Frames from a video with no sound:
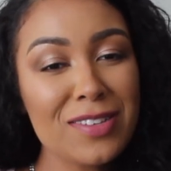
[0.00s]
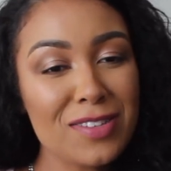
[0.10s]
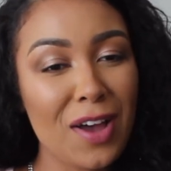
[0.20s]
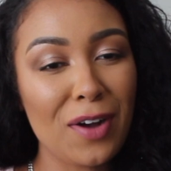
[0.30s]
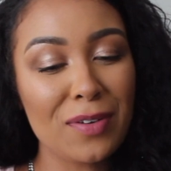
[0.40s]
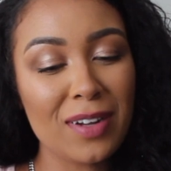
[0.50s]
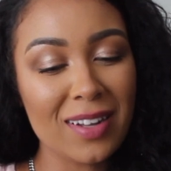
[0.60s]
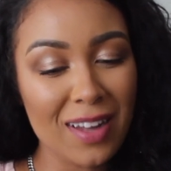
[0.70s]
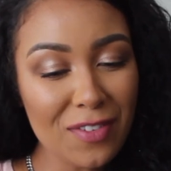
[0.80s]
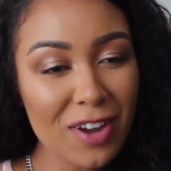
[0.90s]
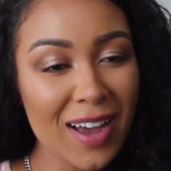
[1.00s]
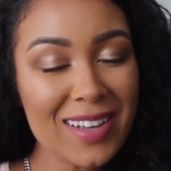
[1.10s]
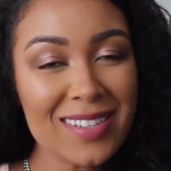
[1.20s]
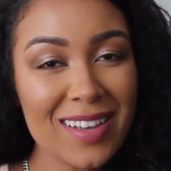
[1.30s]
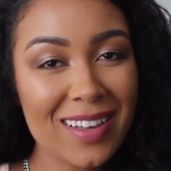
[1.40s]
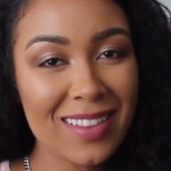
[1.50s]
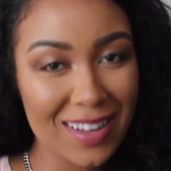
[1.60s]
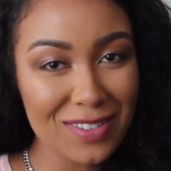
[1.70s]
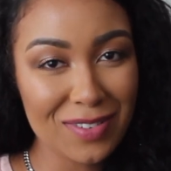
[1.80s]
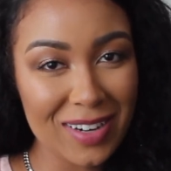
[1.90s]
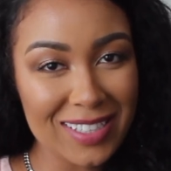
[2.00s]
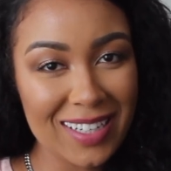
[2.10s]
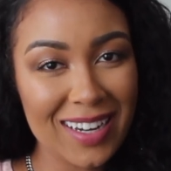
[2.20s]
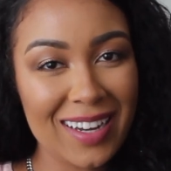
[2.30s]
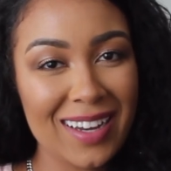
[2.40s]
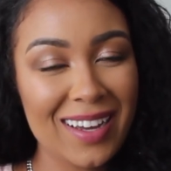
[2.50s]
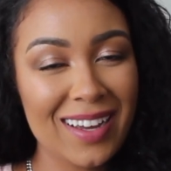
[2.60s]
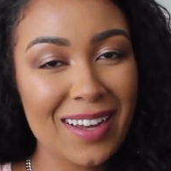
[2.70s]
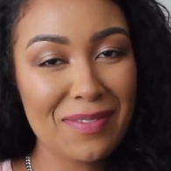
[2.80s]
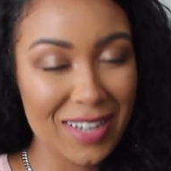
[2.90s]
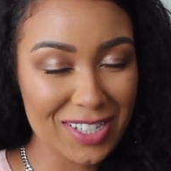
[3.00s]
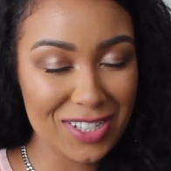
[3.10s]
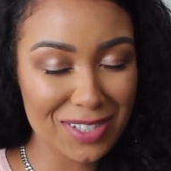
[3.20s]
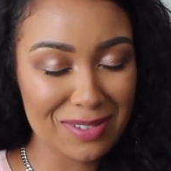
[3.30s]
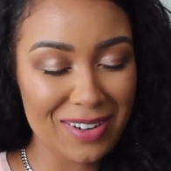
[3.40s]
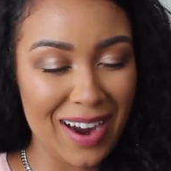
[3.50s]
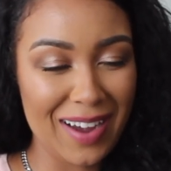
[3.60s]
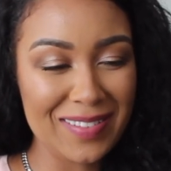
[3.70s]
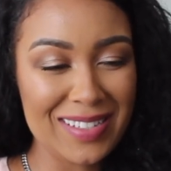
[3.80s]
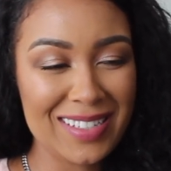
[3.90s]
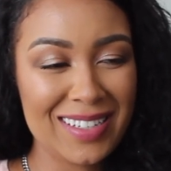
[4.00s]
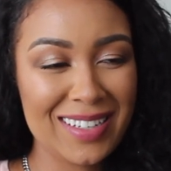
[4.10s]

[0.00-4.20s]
So love you guys. Thanks for watching. Make sure you're subscribed.